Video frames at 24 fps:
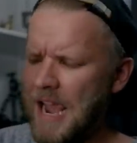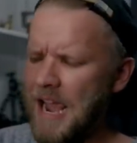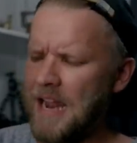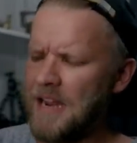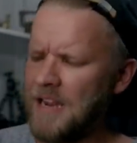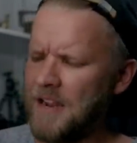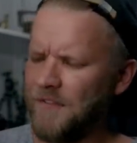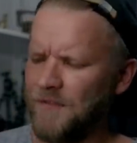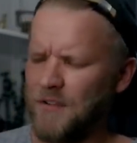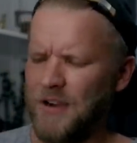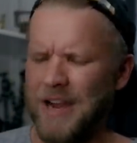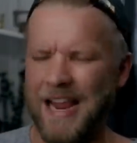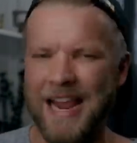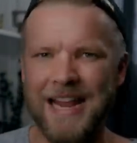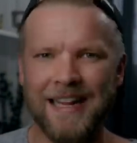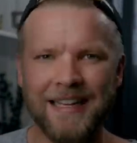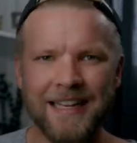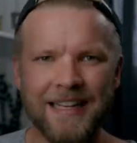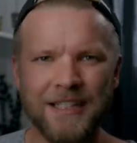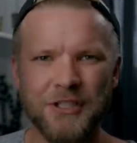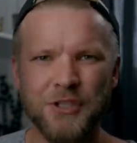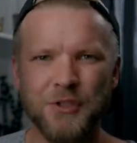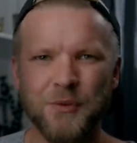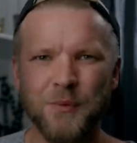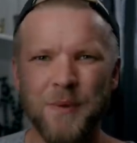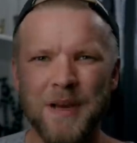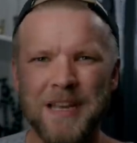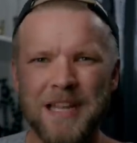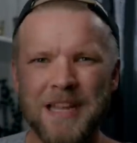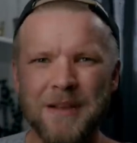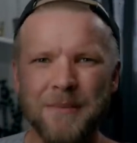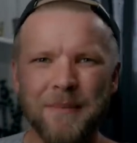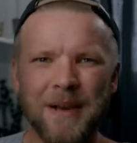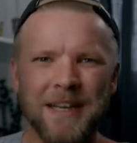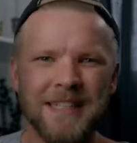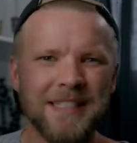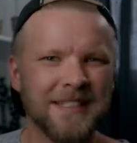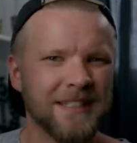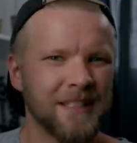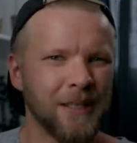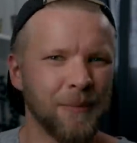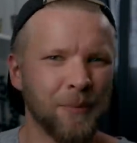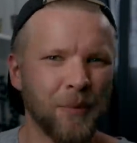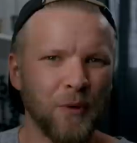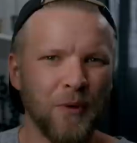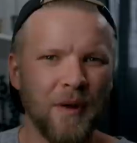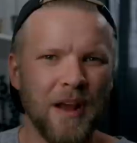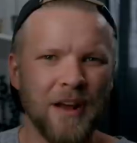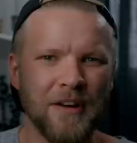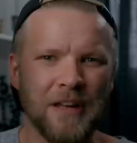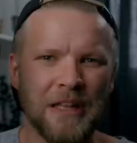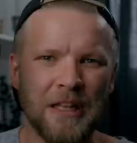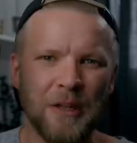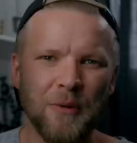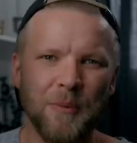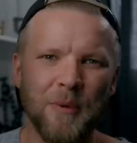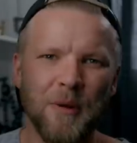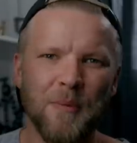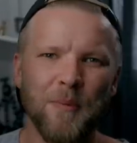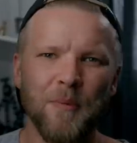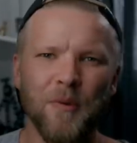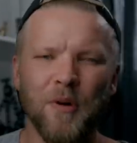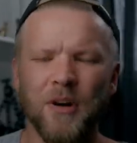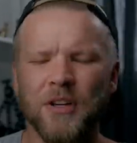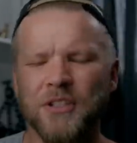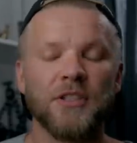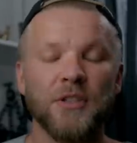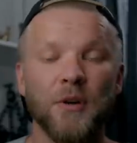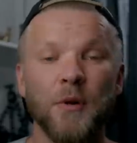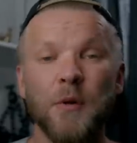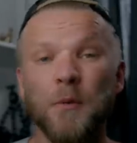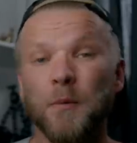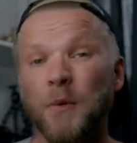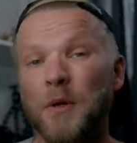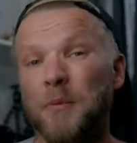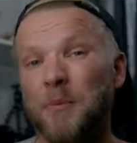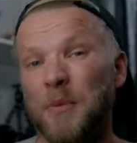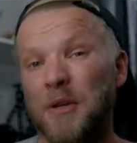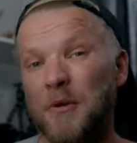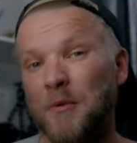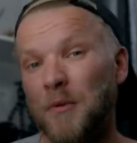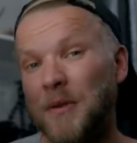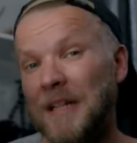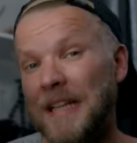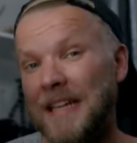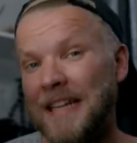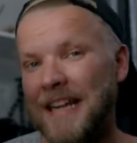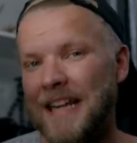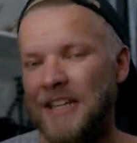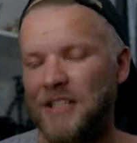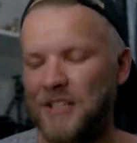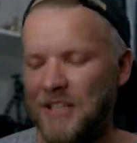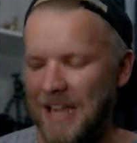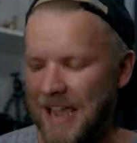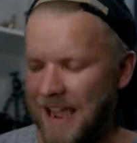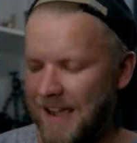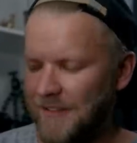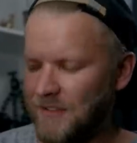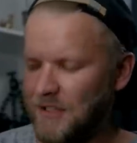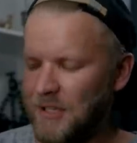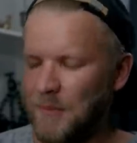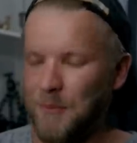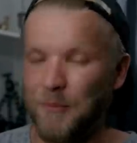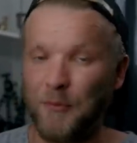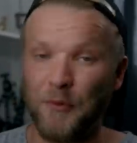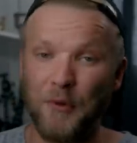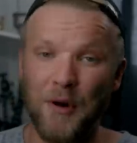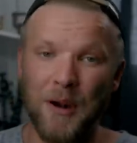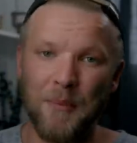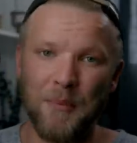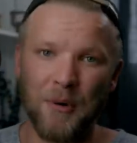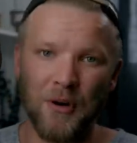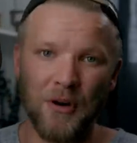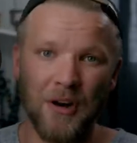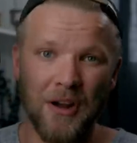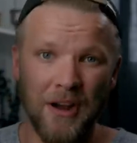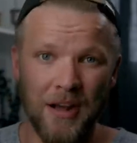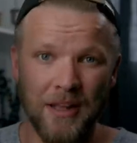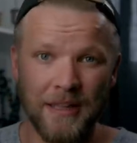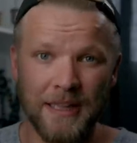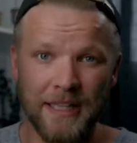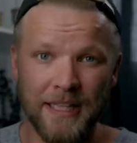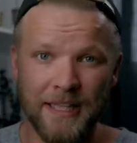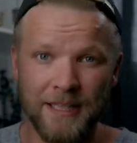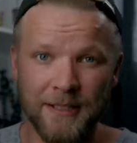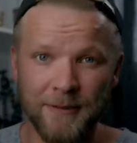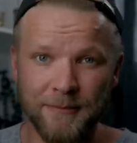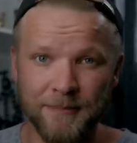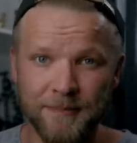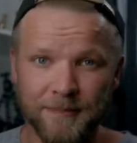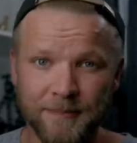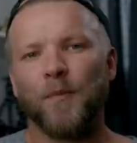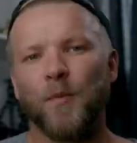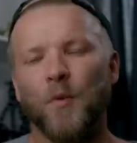and if your hand gets sweaty, it might slip around a little bit more. So it would be really nice to have some rubber on there.